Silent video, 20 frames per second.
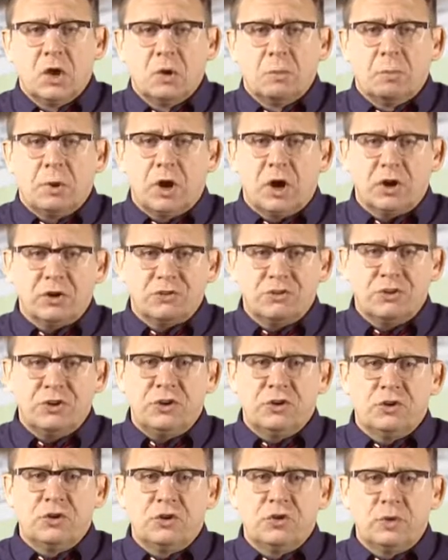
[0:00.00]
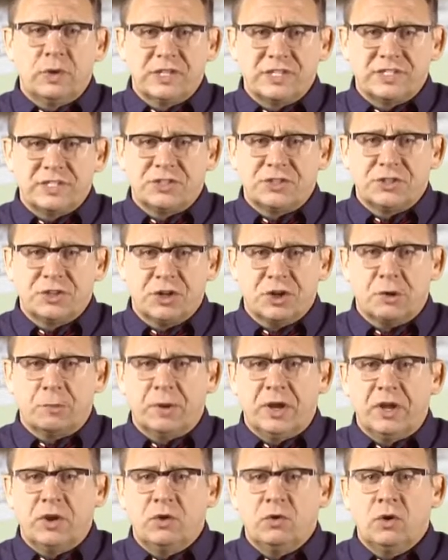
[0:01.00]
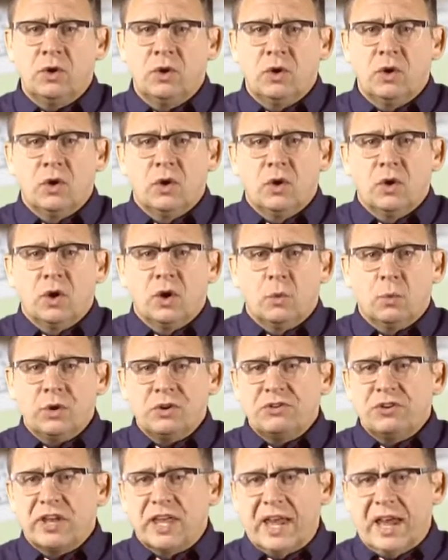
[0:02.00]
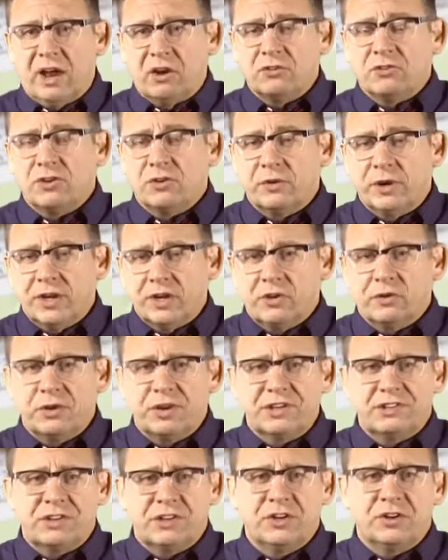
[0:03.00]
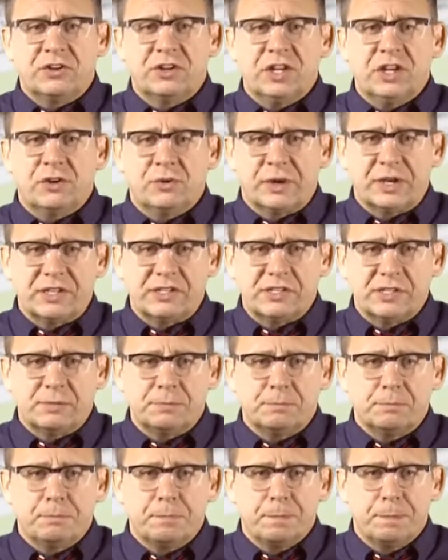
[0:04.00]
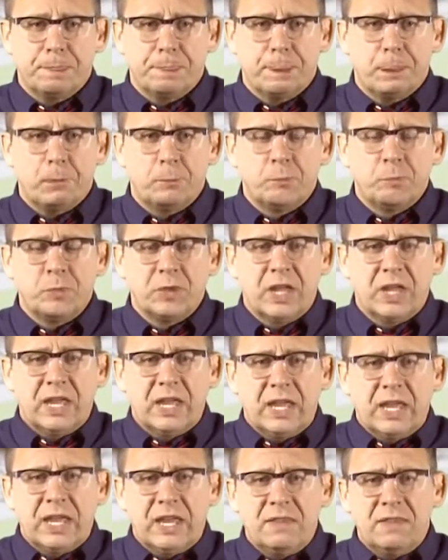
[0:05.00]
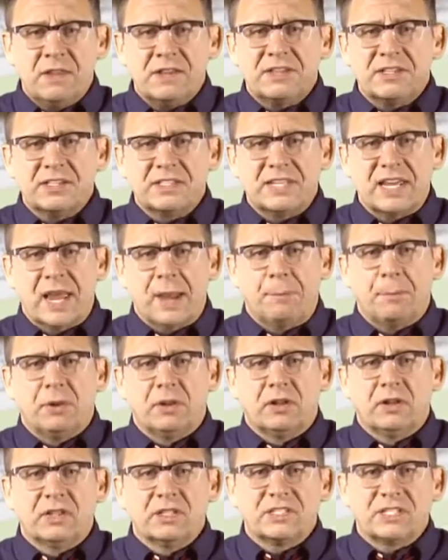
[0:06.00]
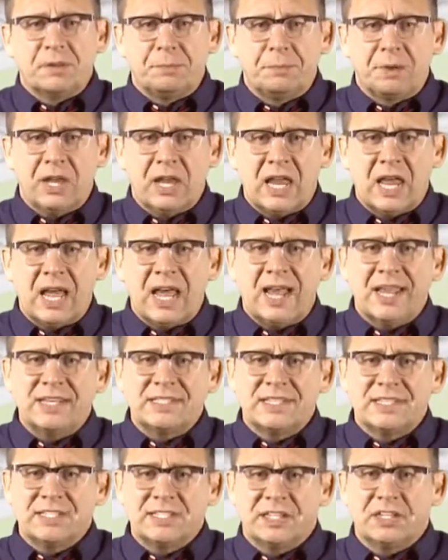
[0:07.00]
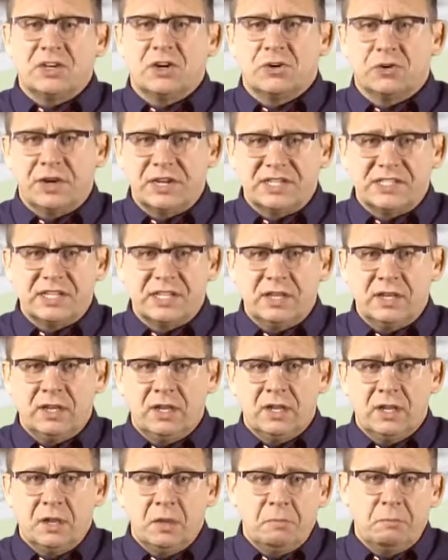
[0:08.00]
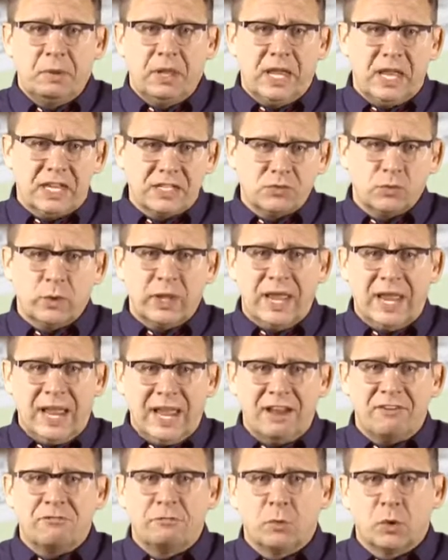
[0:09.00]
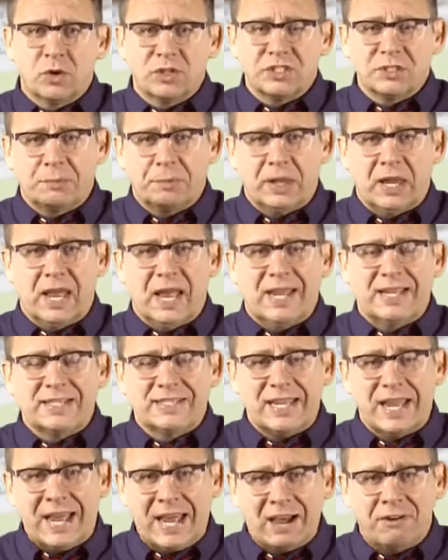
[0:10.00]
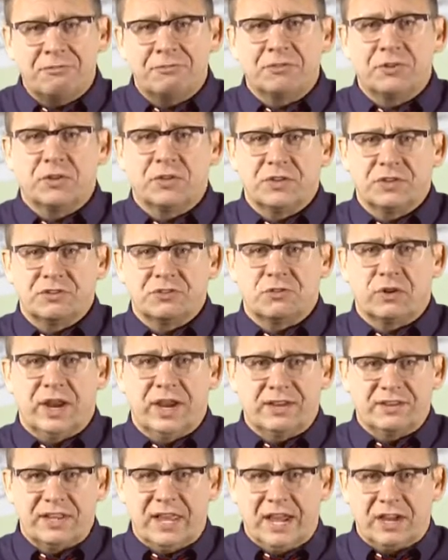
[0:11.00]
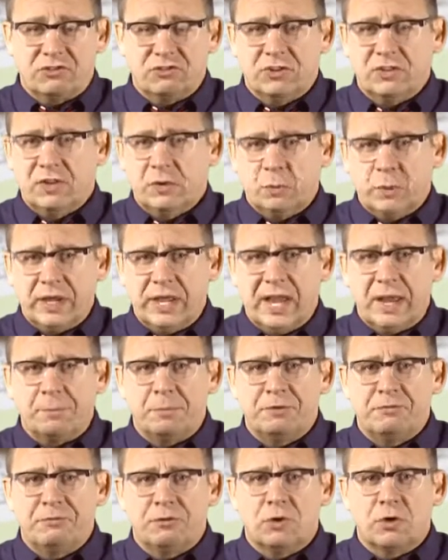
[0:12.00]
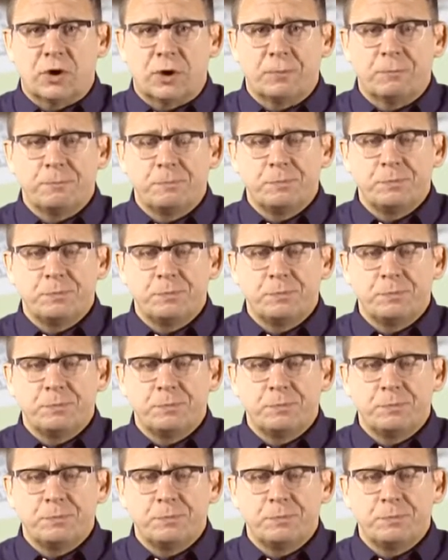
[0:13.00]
Part two is determine which accounts are increasing or decreasing. In this example, supplies is increasing because we have more supplies after this transaction than we had before.